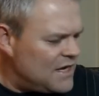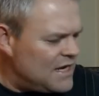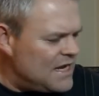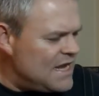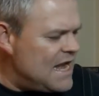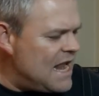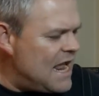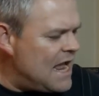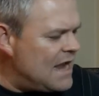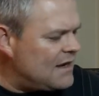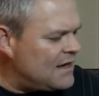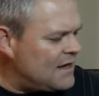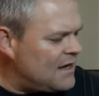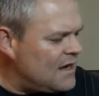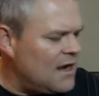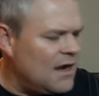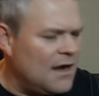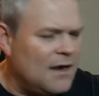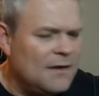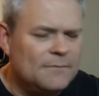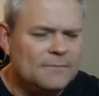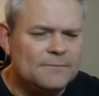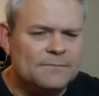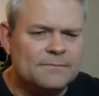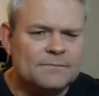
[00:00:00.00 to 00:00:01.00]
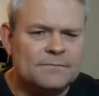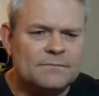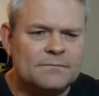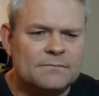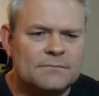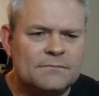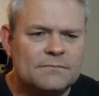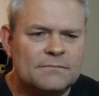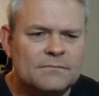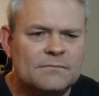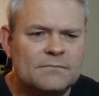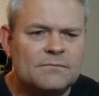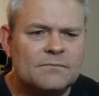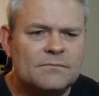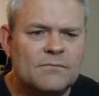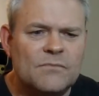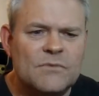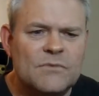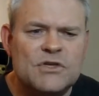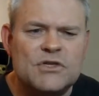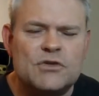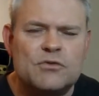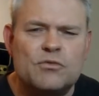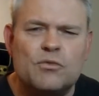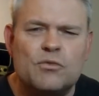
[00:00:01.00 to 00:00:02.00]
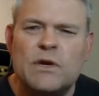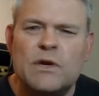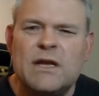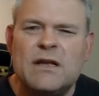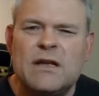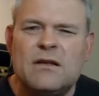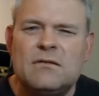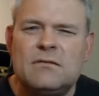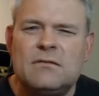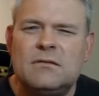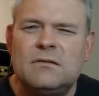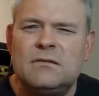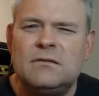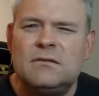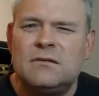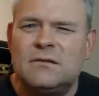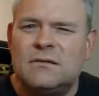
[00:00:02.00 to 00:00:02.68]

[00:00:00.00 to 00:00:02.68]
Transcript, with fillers: the neck Just real.